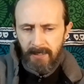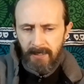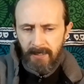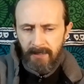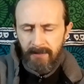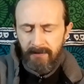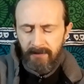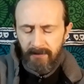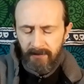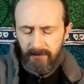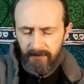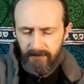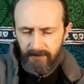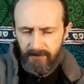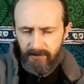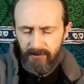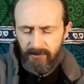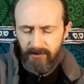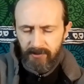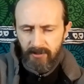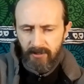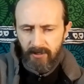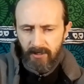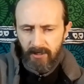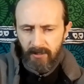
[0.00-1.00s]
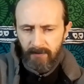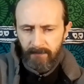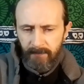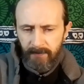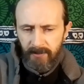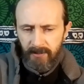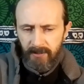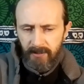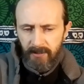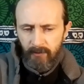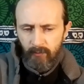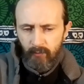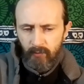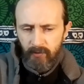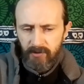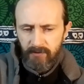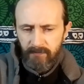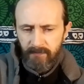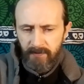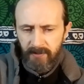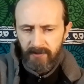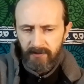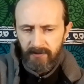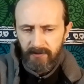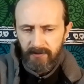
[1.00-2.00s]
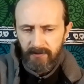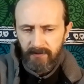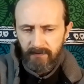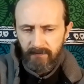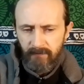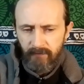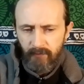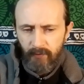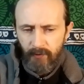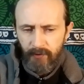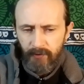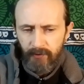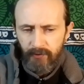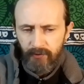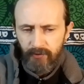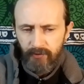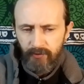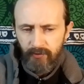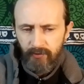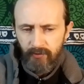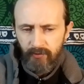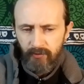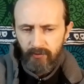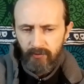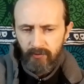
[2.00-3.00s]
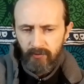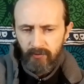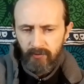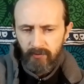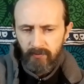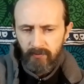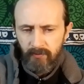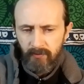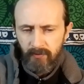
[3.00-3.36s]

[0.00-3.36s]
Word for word: I think this is karmic, and it was meant for you to